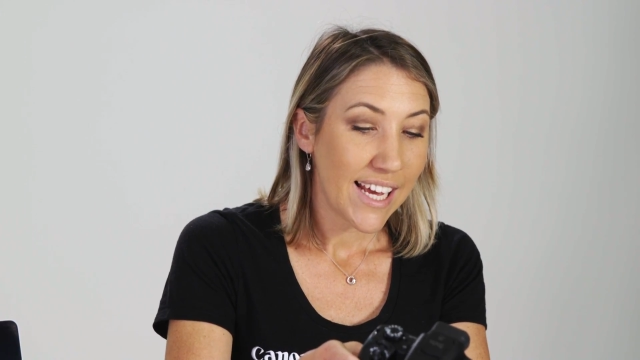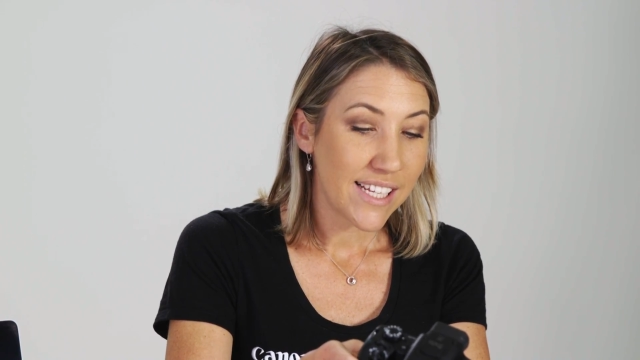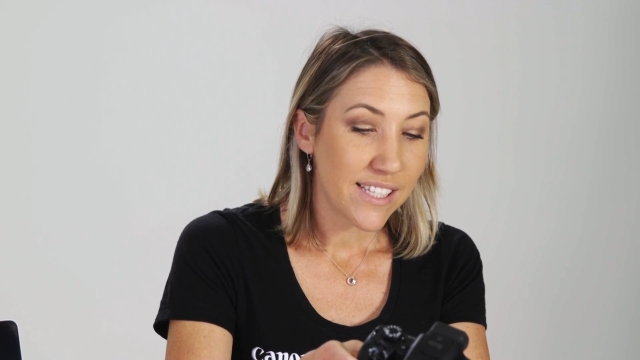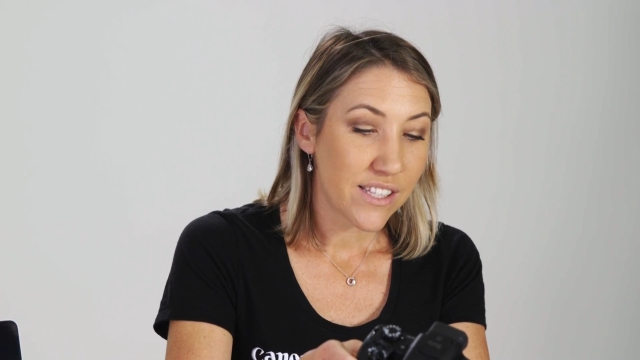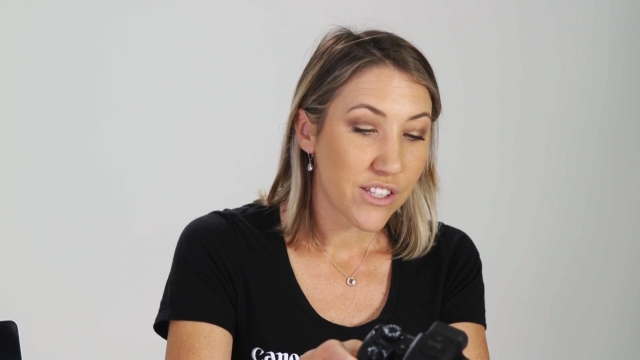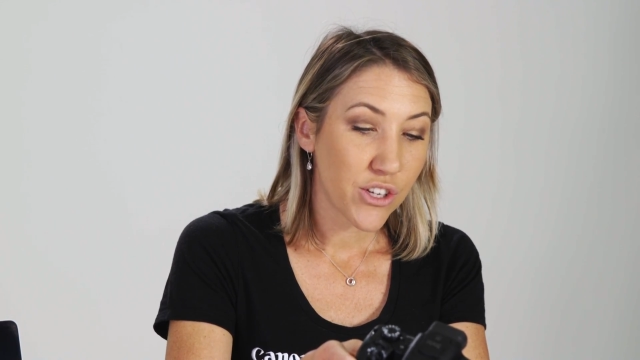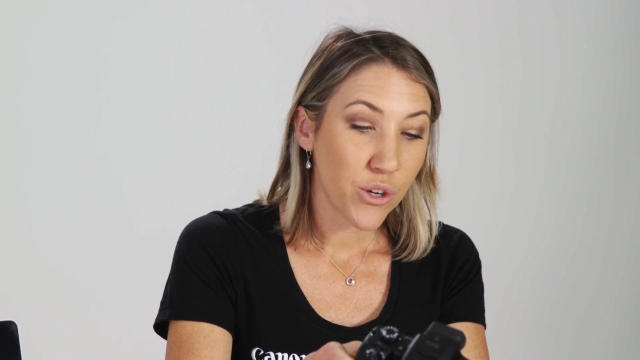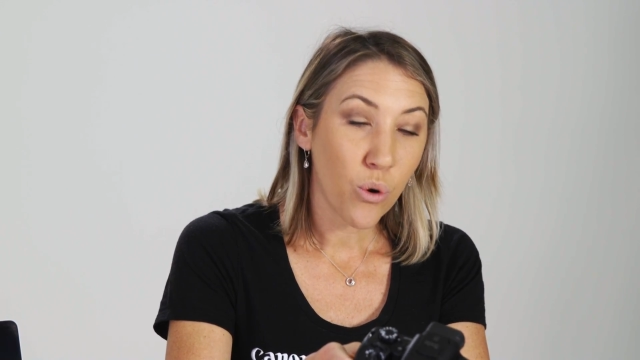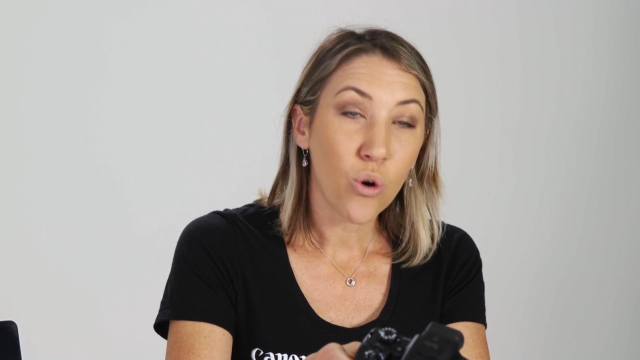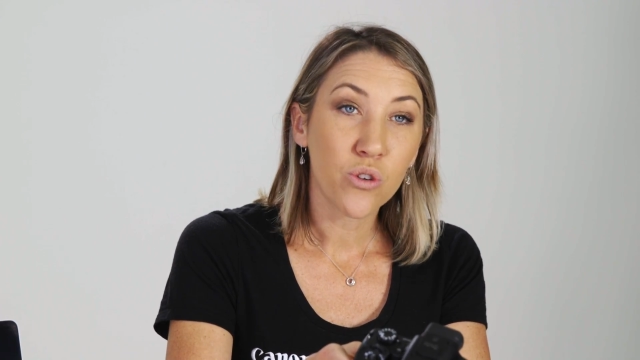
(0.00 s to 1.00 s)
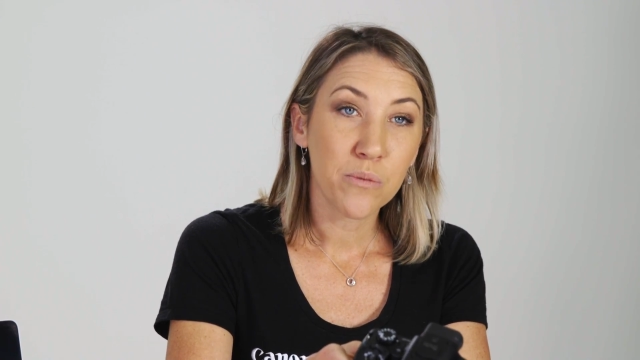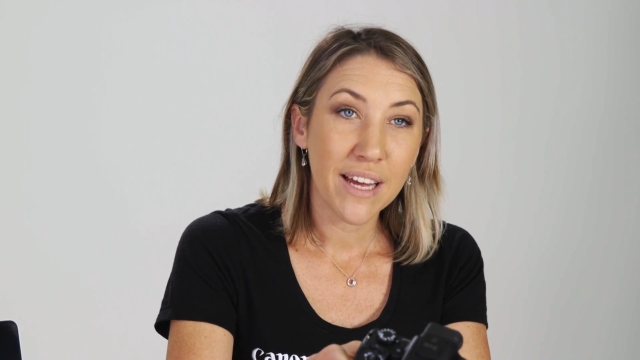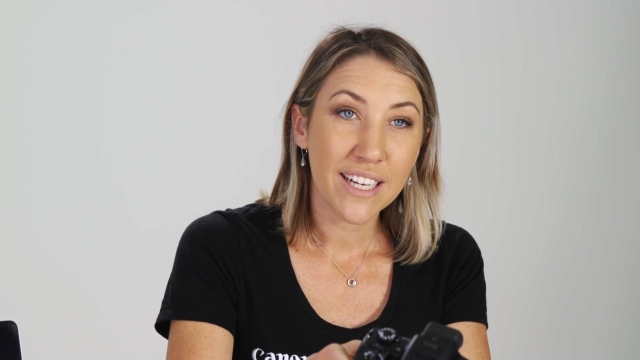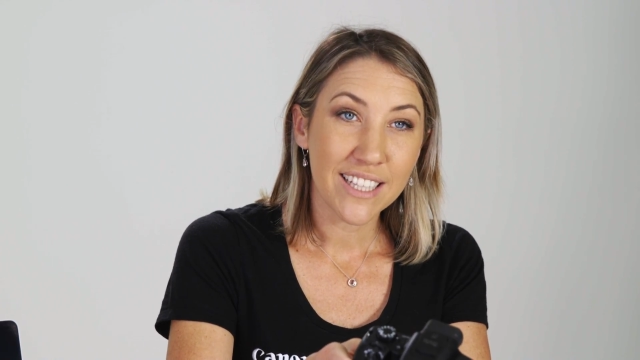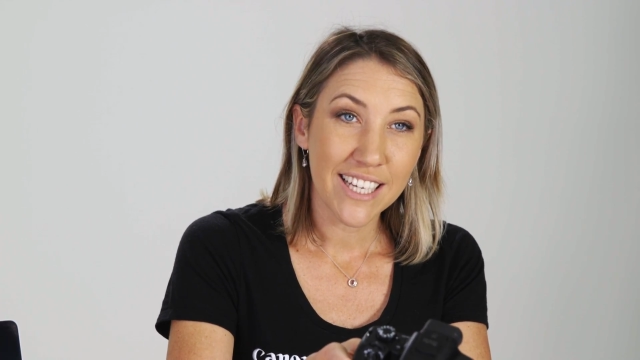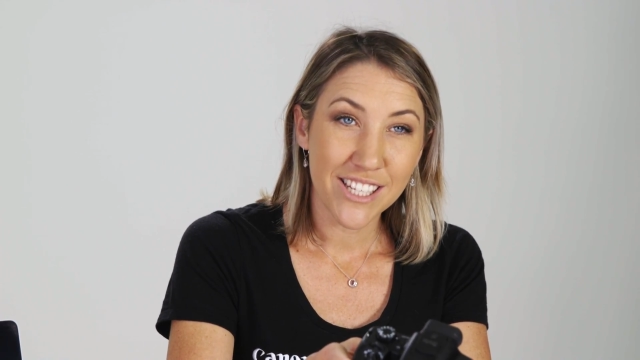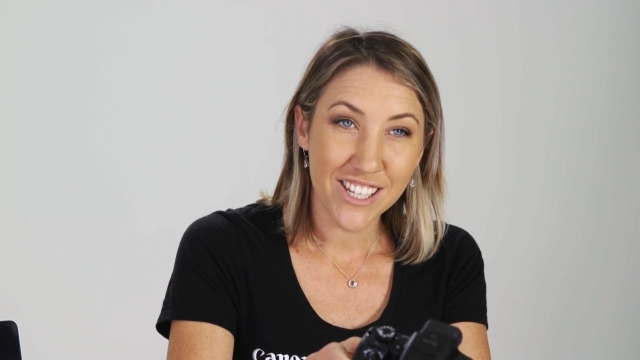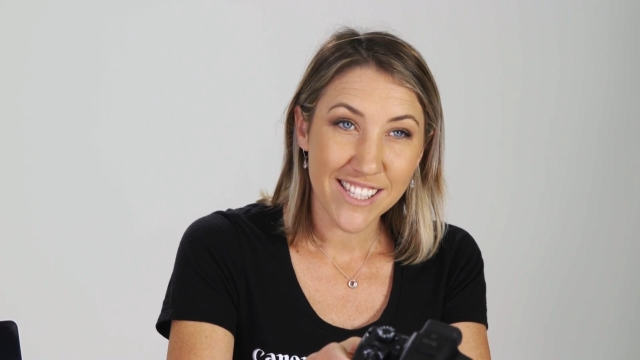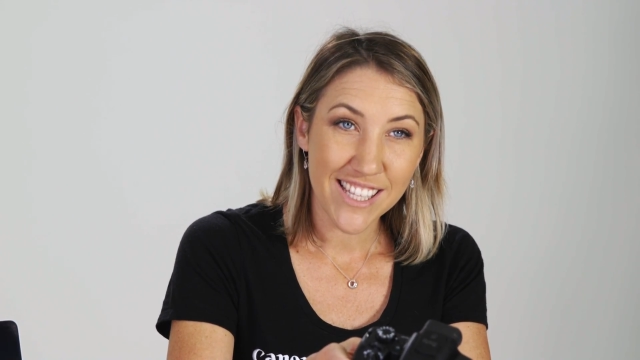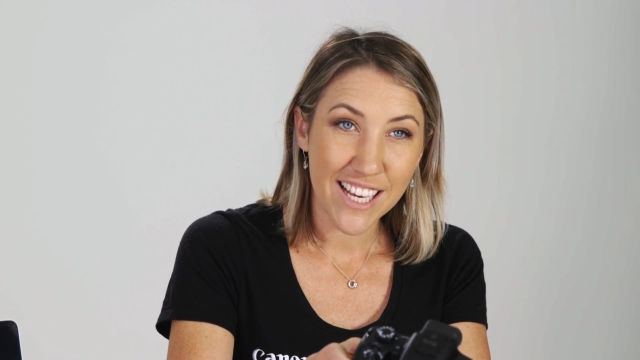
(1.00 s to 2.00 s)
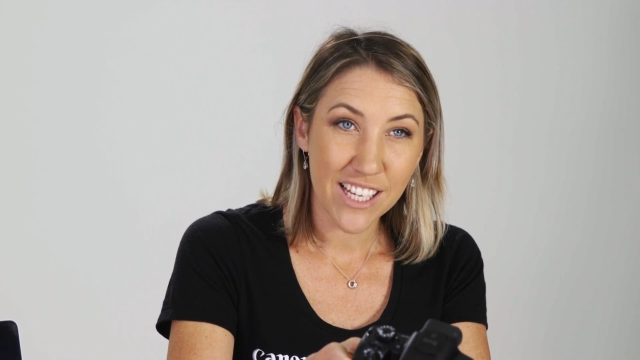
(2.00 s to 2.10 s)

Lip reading: is to automatically adjust the